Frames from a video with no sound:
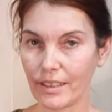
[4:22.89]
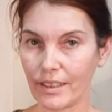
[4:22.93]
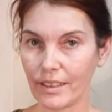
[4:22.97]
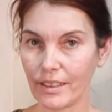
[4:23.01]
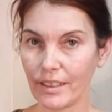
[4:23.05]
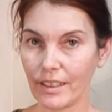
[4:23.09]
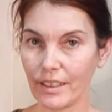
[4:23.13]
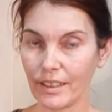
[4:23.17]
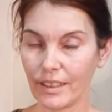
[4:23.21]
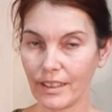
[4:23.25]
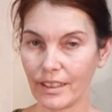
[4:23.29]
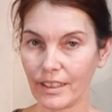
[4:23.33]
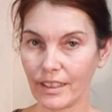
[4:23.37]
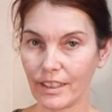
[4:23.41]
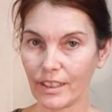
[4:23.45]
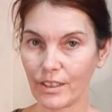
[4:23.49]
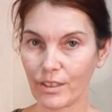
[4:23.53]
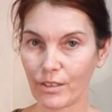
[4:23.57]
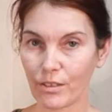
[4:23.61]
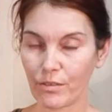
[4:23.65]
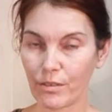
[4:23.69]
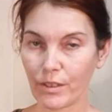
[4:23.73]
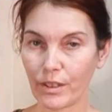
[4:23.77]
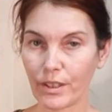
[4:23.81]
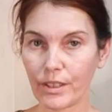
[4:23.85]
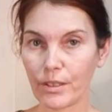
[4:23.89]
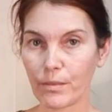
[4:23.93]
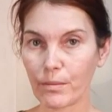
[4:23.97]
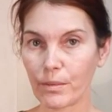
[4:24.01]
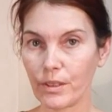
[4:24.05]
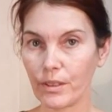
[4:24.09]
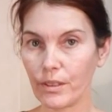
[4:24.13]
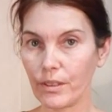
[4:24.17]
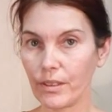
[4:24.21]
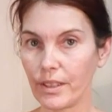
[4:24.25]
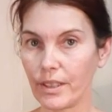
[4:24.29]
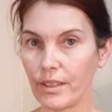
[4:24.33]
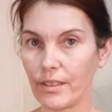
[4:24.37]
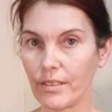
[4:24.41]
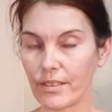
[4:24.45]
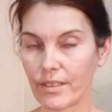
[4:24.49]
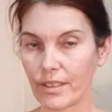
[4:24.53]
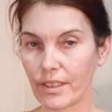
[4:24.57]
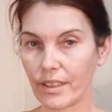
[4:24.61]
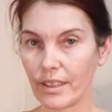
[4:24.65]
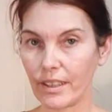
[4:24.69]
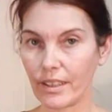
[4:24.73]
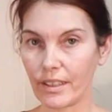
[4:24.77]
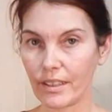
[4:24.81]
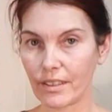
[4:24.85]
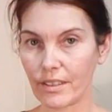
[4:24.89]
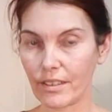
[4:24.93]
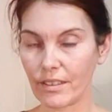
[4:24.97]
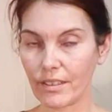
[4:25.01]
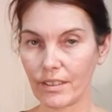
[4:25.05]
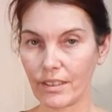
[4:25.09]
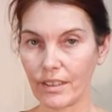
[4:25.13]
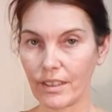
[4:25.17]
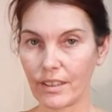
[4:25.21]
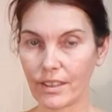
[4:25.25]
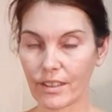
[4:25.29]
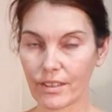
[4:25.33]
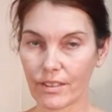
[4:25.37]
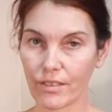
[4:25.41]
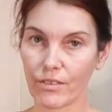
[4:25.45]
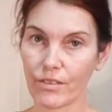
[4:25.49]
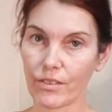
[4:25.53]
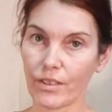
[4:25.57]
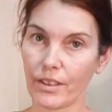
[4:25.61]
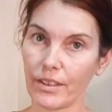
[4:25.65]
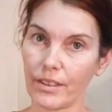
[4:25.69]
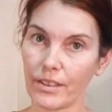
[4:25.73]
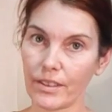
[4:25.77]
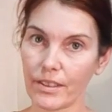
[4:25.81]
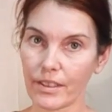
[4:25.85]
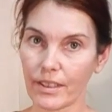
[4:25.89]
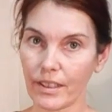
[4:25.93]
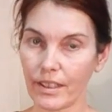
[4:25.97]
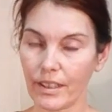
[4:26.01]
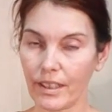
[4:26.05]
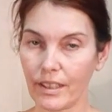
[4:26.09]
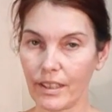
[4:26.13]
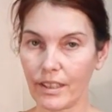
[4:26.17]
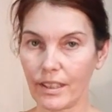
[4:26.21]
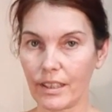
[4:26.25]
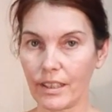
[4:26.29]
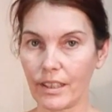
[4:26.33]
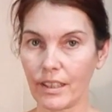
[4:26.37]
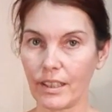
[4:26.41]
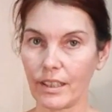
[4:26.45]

And you'll find when you use it, it doesn't dry the skin,